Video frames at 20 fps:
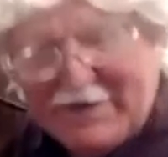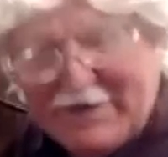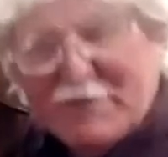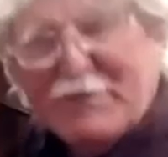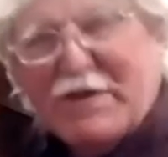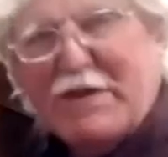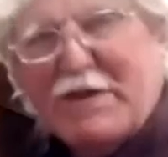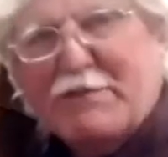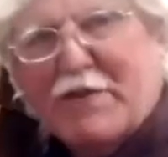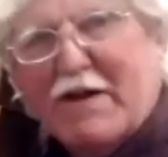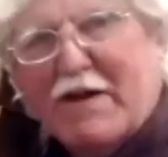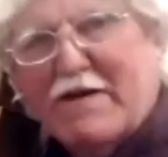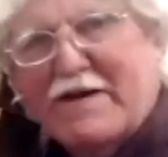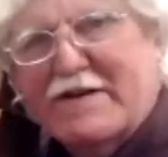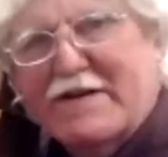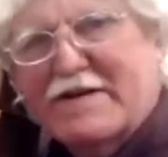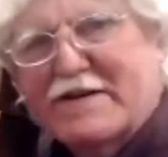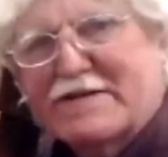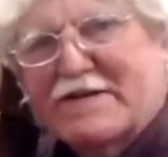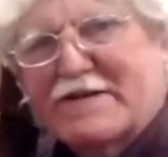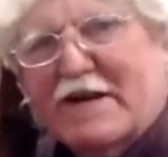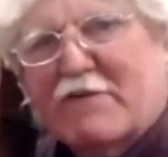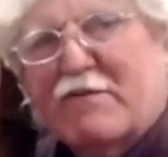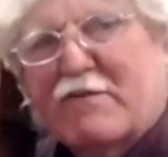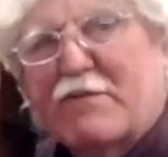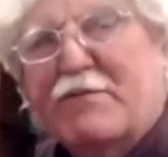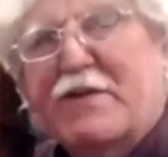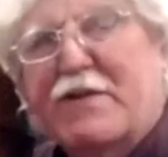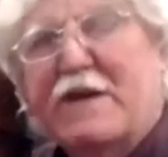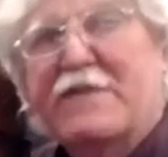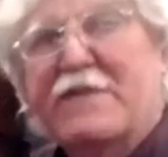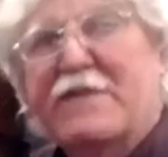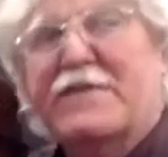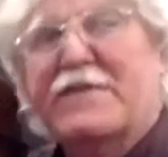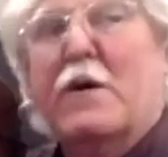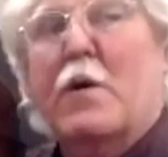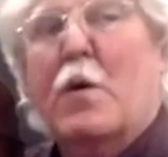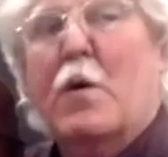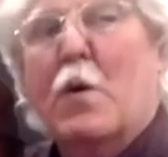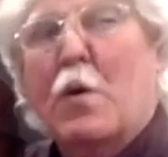B part, it does not repeat the
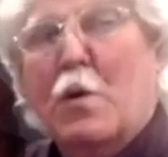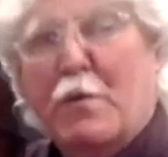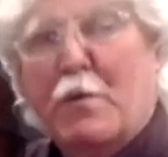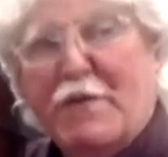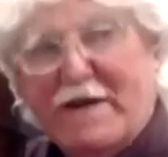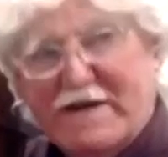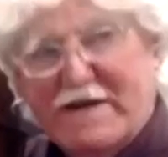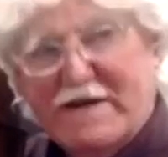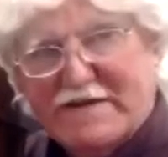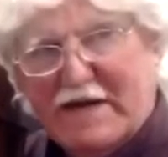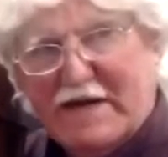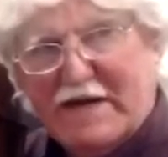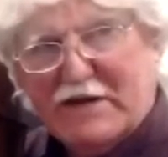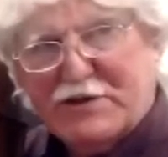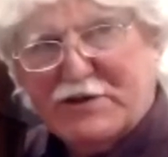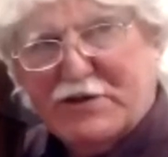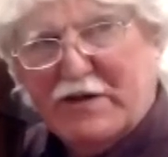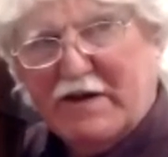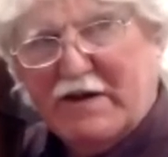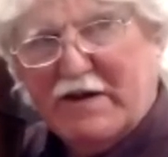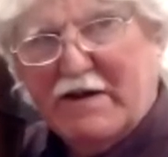whole B section.